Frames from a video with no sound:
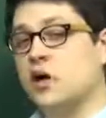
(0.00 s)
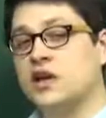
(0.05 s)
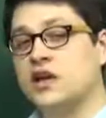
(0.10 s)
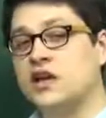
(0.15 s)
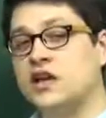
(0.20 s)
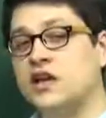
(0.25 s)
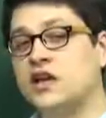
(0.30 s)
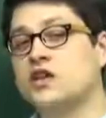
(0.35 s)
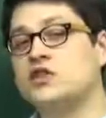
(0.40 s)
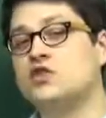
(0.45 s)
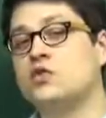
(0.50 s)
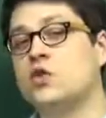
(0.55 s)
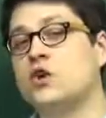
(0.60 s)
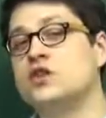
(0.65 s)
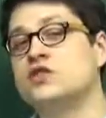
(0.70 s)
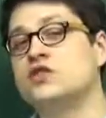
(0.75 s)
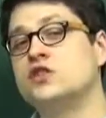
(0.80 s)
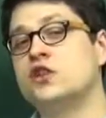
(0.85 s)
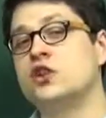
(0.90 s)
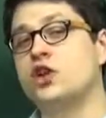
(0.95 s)
marking each
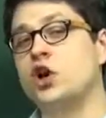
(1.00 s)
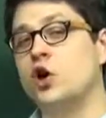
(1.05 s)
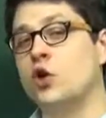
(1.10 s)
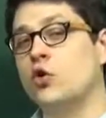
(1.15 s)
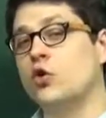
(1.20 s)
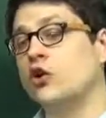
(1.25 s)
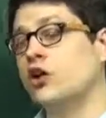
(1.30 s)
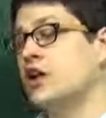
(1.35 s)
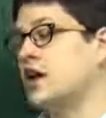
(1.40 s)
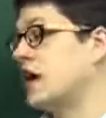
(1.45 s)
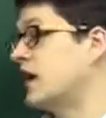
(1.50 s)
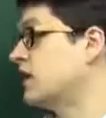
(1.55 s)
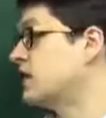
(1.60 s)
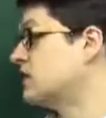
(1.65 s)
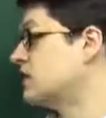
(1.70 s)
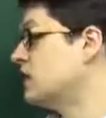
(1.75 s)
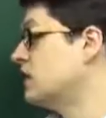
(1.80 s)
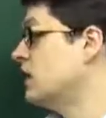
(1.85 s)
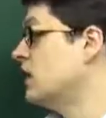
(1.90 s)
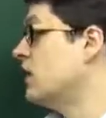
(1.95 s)
question an O or an
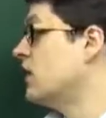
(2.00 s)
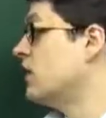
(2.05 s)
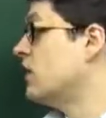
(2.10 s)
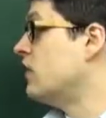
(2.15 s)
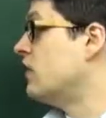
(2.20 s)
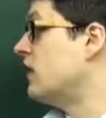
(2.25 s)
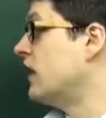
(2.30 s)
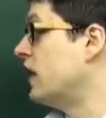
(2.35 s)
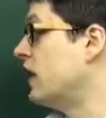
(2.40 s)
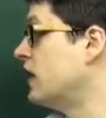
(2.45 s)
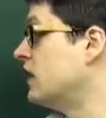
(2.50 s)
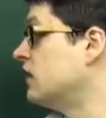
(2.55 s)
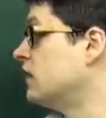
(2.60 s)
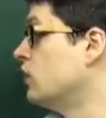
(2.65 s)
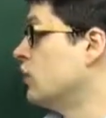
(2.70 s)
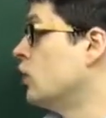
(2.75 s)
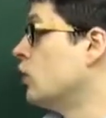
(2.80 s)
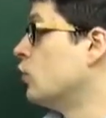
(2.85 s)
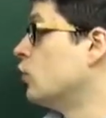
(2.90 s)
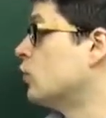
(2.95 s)
X,
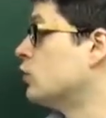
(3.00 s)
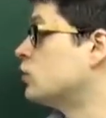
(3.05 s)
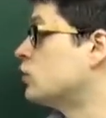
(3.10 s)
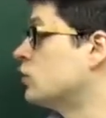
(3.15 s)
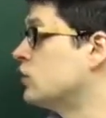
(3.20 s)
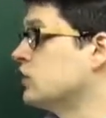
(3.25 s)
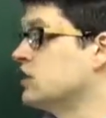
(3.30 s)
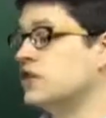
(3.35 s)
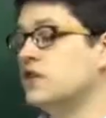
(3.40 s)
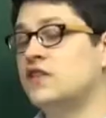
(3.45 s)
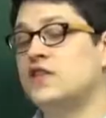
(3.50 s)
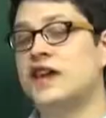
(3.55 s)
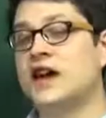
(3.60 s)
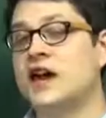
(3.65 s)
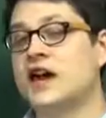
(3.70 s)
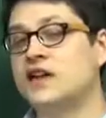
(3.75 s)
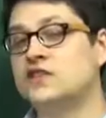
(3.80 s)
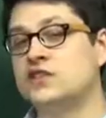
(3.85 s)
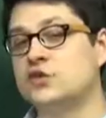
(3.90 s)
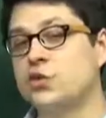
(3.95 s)
then returning to the
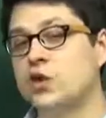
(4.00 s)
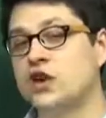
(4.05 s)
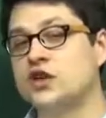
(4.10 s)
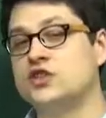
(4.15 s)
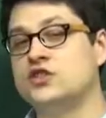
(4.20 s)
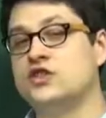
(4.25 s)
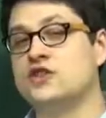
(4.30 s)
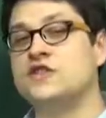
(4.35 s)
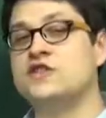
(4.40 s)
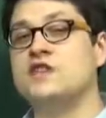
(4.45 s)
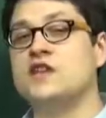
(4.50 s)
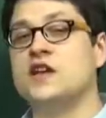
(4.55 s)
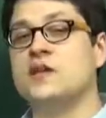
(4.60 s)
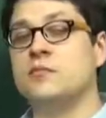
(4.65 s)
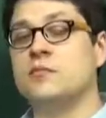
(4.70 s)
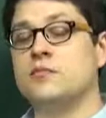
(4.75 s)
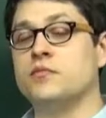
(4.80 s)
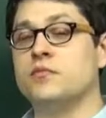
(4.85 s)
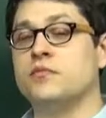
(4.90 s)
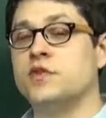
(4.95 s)
X questions
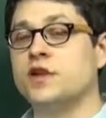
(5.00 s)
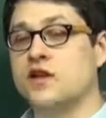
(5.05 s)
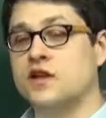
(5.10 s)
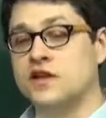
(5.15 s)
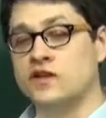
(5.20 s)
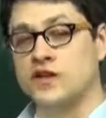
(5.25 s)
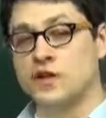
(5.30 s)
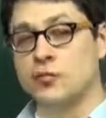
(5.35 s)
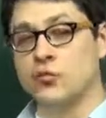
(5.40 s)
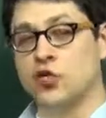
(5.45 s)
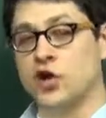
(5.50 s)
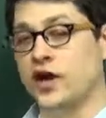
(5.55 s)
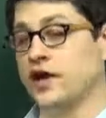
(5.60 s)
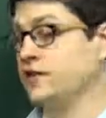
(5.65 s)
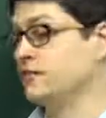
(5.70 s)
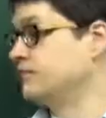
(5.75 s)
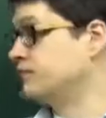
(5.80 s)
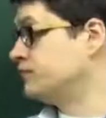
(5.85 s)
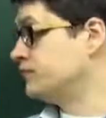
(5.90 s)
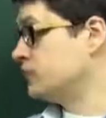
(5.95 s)
and getting them
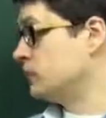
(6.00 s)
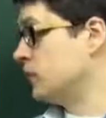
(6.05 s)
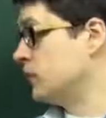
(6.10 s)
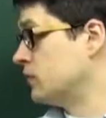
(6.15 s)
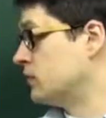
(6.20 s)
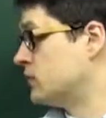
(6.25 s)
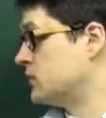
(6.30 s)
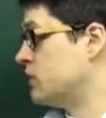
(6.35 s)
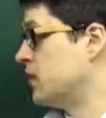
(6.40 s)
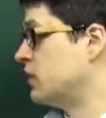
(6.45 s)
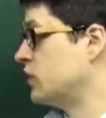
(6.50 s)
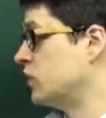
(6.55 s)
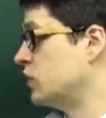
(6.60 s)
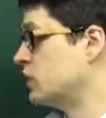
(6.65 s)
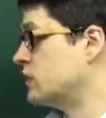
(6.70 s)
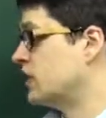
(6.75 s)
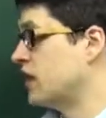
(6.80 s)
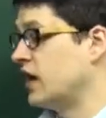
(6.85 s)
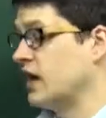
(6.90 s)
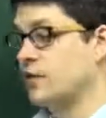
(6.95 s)
right, and spending
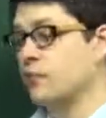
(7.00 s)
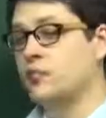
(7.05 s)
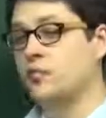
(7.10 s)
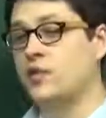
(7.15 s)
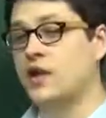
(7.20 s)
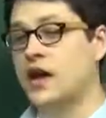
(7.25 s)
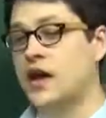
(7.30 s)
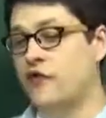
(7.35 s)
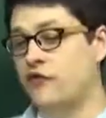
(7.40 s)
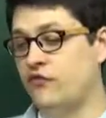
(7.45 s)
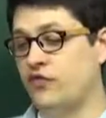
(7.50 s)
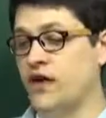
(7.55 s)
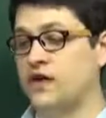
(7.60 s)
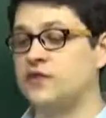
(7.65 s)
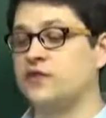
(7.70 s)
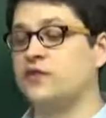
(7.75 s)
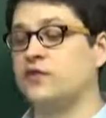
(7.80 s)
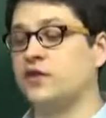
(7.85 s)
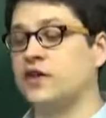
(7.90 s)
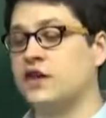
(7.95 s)
your time
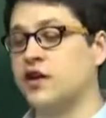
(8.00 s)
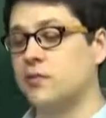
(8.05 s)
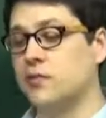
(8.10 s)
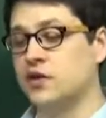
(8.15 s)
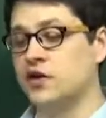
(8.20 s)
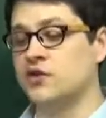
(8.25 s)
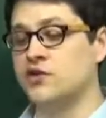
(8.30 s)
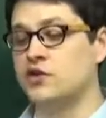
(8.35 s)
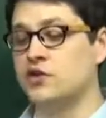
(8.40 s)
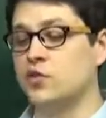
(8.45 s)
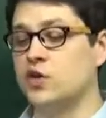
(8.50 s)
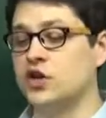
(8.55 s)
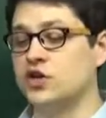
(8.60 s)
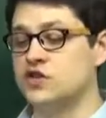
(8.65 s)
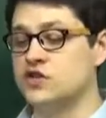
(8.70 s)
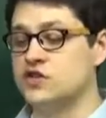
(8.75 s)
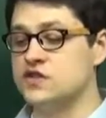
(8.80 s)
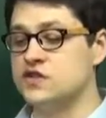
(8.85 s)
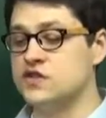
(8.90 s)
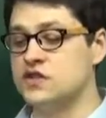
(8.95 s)
effectively amongst the
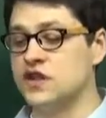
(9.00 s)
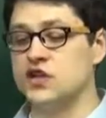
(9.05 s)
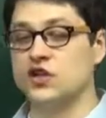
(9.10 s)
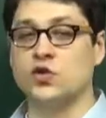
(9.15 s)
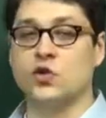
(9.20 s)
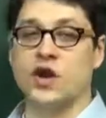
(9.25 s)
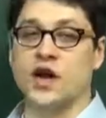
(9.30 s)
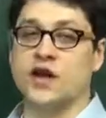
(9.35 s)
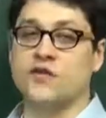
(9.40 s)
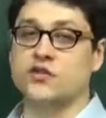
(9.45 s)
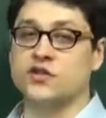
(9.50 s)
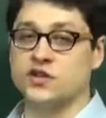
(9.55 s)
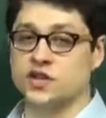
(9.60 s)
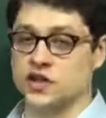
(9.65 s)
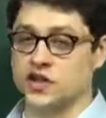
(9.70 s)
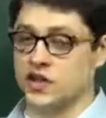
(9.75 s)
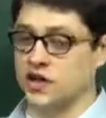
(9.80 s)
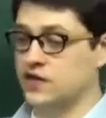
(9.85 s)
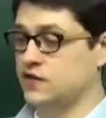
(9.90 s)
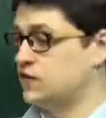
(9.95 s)
questions that you haven't
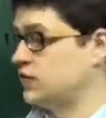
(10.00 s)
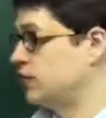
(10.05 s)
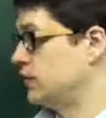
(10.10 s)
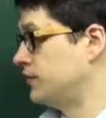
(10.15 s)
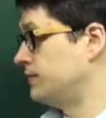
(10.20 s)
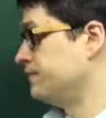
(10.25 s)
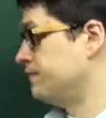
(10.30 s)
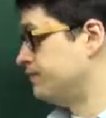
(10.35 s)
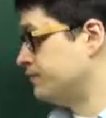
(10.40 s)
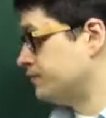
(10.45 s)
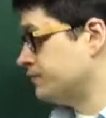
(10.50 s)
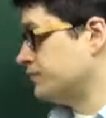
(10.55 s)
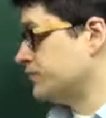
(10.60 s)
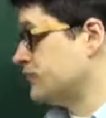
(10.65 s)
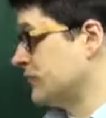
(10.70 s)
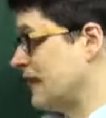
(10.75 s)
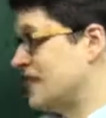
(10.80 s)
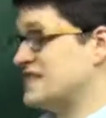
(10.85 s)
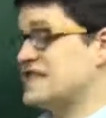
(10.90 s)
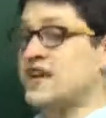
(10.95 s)
yet answered.
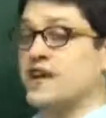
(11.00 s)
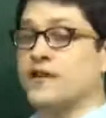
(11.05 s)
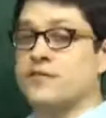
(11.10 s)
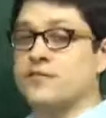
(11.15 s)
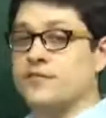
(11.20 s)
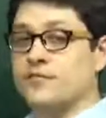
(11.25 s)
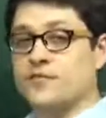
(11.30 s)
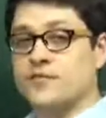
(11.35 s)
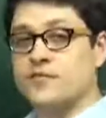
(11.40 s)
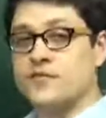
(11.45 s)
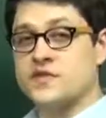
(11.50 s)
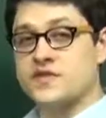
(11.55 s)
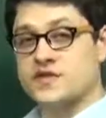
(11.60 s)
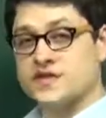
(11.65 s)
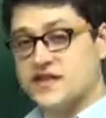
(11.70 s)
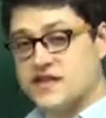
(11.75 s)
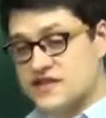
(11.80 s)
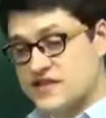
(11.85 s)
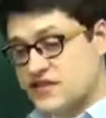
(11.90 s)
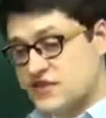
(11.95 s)
That's it.
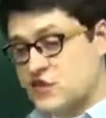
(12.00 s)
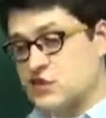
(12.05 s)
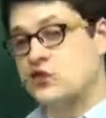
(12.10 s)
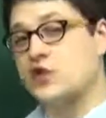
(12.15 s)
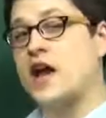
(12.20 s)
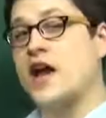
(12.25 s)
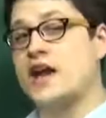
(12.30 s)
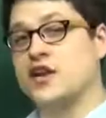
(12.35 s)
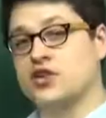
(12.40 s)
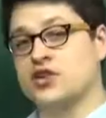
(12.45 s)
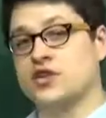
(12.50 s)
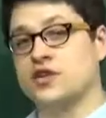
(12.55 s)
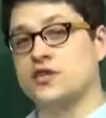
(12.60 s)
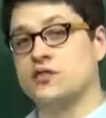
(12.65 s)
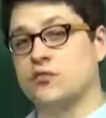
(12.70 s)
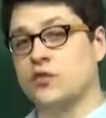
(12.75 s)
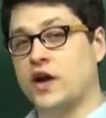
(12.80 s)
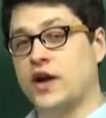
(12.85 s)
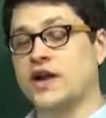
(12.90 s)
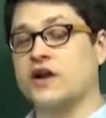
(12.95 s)
This is strategy
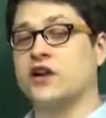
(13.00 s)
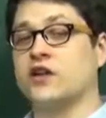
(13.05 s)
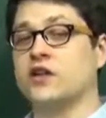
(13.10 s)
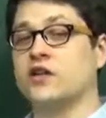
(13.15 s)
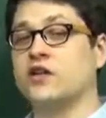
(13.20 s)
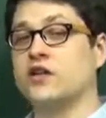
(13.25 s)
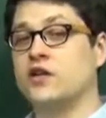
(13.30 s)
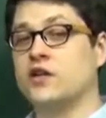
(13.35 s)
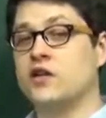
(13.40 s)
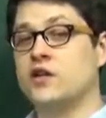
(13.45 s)
right here.